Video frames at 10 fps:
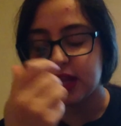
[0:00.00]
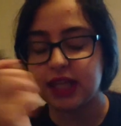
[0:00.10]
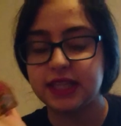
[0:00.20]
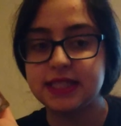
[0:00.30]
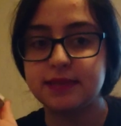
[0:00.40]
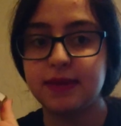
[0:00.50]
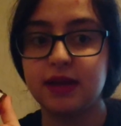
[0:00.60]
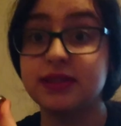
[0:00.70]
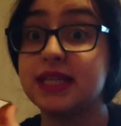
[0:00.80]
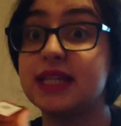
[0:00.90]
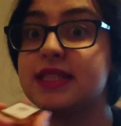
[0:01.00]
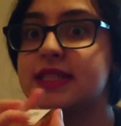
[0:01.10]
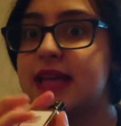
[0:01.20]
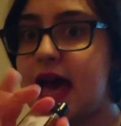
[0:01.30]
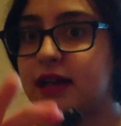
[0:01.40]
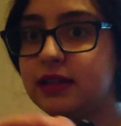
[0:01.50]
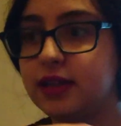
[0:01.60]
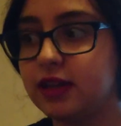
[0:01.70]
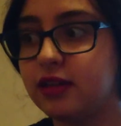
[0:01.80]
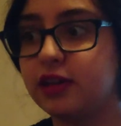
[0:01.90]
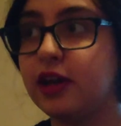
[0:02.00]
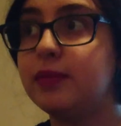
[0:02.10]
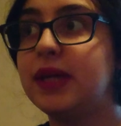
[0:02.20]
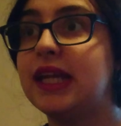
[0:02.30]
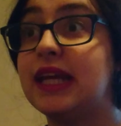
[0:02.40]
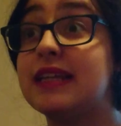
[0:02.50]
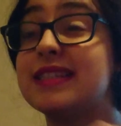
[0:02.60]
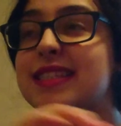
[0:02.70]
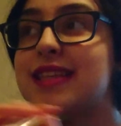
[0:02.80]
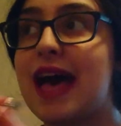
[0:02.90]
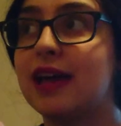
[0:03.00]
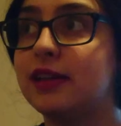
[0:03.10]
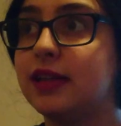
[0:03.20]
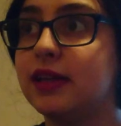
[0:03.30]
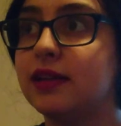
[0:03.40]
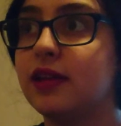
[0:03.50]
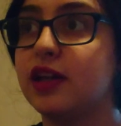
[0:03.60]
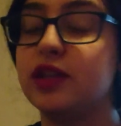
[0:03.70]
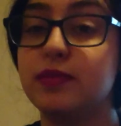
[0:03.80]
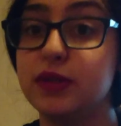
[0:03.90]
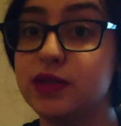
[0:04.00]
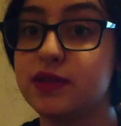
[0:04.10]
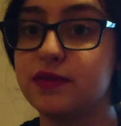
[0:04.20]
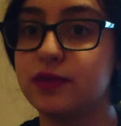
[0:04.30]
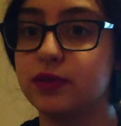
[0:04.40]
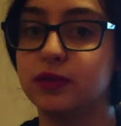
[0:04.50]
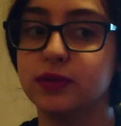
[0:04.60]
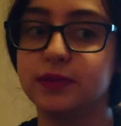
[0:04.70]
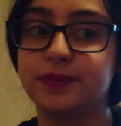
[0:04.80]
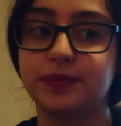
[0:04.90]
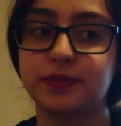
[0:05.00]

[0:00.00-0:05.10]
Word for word: And this smells exactly, and I mean exactly, like the beautiful